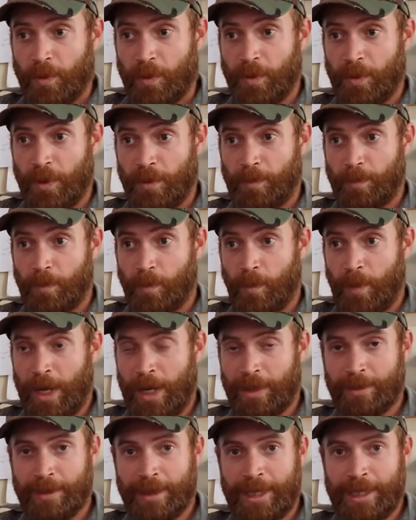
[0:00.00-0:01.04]
you know,
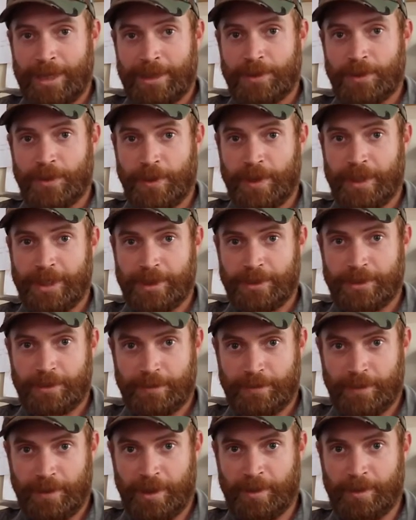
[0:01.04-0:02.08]
wildland turning into
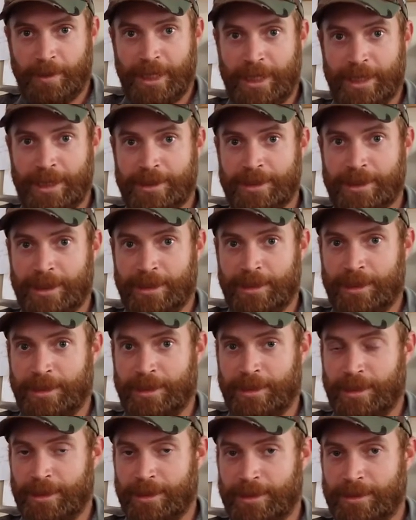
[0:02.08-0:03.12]
farmland, and
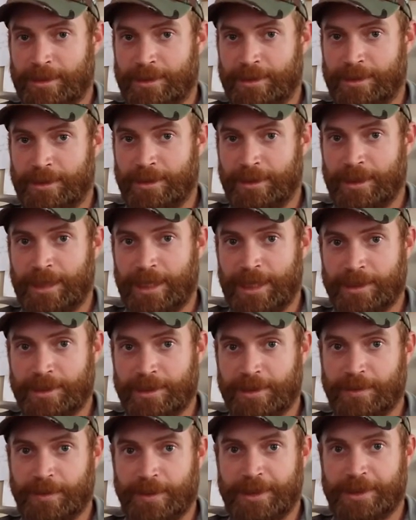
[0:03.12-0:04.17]
then there's
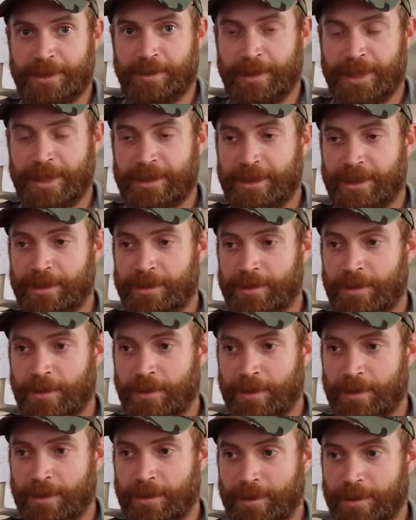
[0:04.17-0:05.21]
clashes with domestic
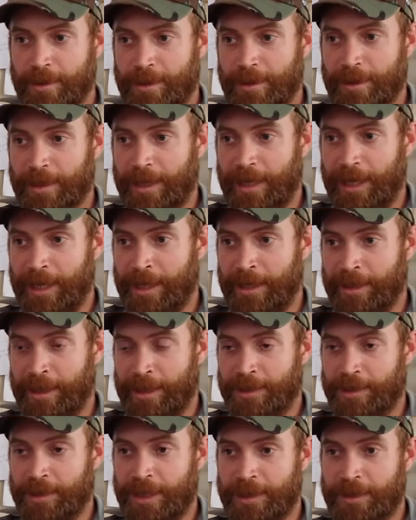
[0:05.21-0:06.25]
stock, and,
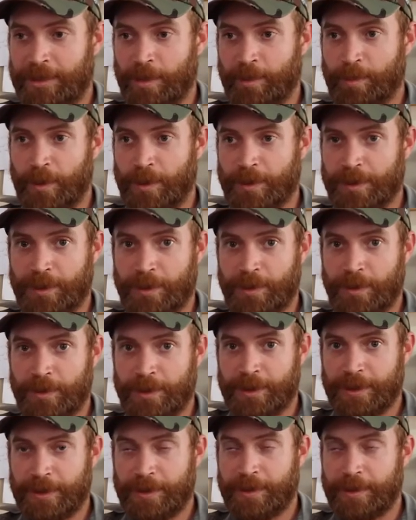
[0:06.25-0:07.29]
and cheetah are
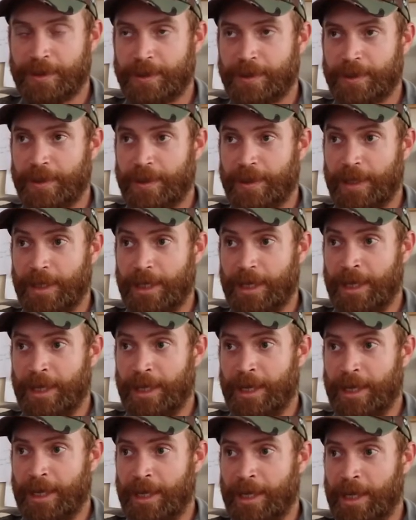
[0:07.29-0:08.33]
persecuted.
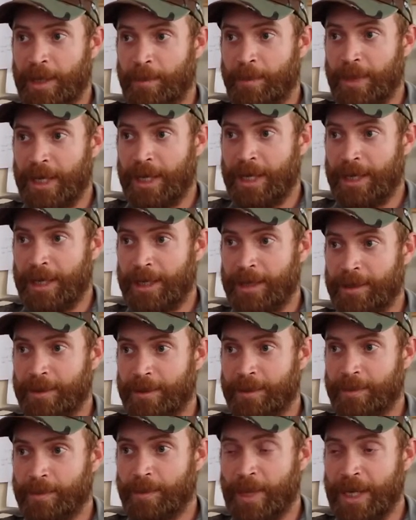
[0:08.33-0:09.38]
Um, and
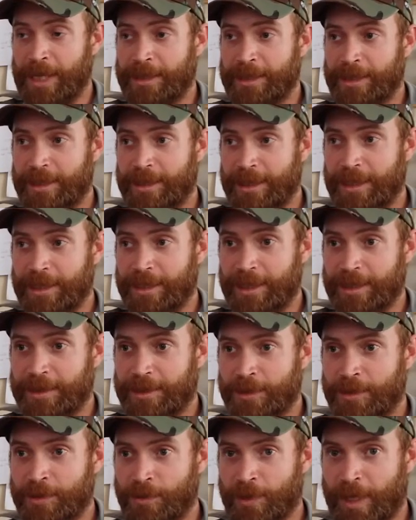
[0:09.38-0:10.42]
basically, they're
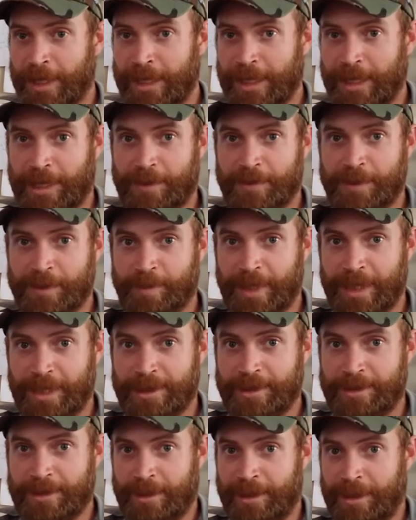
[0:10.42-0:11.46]
just running out of
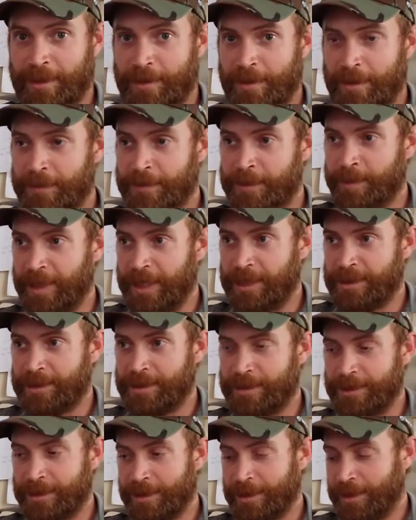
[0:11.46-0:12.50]
space. They need a lot of space.